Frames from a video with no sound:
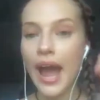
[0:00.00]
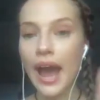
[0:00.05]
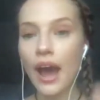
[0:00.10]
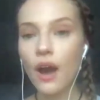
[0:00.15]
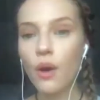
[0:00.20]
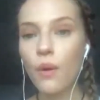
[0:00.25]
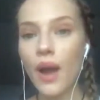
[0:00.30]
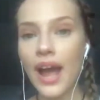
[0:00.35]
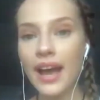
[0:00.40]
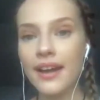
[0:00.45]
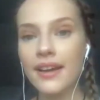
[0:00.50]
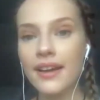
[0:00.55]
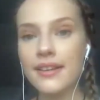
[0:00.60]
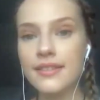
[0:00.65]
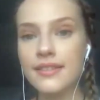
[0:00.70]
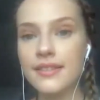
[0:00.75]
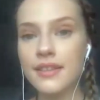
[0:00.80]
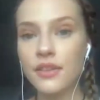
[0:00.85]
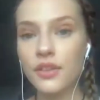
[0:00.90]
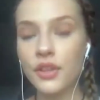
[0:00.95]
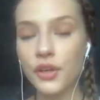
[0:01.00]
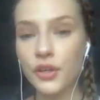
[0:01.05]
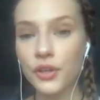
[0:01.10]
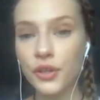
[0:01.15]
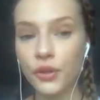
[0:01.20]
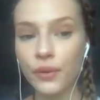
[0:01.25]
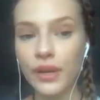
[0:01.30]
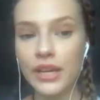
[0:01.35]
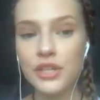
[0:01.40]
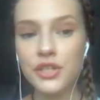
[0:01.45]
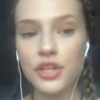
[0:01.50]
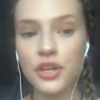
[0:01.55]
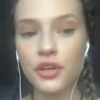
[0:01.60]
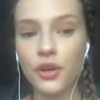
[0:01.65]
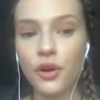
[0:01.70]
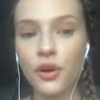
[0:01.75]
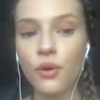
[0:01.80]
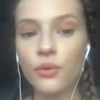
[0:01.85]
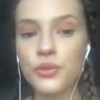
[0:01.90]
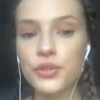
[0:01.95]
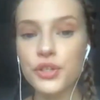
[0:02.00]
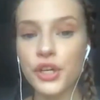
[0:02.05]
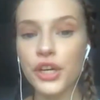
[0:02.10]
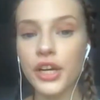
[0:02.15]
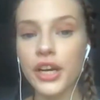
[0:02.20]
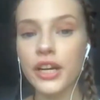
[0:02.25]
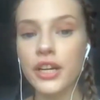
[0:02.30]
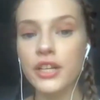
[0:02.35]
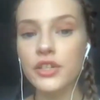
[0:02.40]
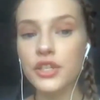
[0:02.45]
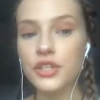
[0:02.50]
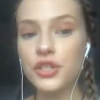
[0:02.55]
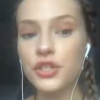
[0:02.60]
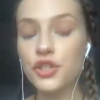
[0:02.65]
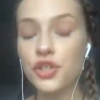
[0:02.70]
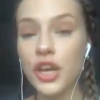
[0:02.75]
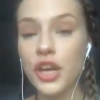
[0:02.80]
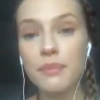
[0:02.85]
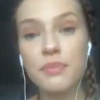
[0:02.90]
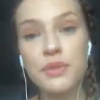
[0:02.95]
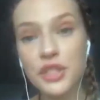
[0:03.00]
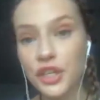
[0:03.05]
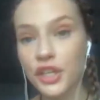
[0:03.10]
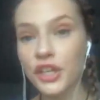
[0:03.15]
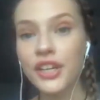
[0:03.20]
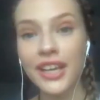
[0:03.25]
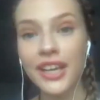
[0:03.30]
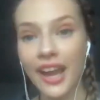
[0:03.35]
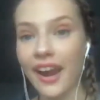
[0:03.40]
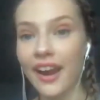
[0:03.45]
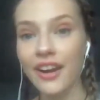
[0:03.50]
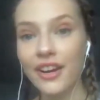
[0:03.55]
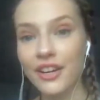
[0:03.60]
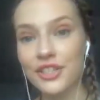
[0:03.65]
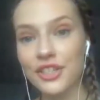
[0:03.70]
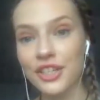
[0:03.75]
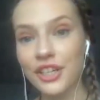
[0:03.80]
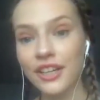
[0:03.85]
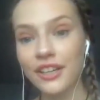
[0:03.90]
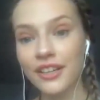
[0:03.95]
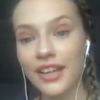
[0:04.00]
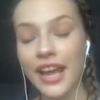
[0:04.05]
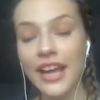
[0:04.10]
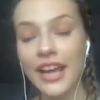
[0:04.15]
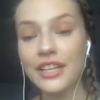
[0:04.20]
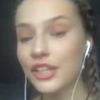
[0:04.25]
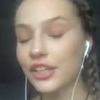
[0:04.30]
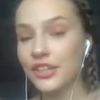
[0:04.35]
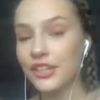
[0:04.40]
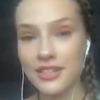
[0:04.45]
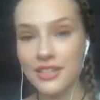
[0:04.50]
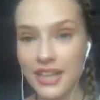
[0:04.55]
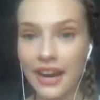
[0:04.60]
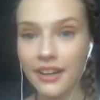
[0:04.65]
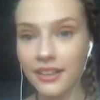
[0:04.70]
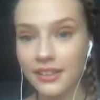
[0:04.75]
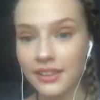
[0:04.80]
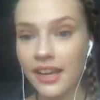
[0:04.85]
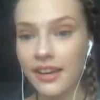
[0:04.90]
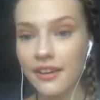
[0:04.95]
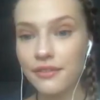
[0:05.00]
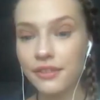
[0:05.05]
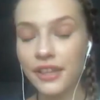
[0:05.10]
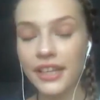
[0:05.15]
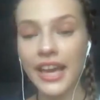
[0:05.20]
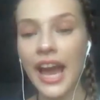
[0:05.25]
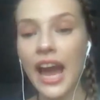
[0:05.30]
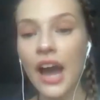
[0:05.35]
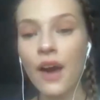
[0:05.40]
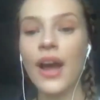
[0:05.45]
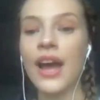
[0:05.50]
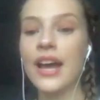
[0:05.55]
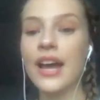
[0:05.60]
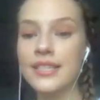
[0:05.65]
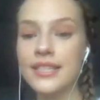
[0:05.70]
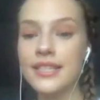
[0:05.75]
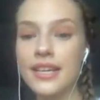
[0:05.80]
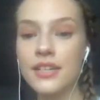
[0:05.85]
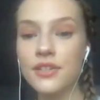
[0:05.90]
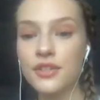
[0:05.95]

How has the Croatian culture just shaped your character and your entire life? Like how has it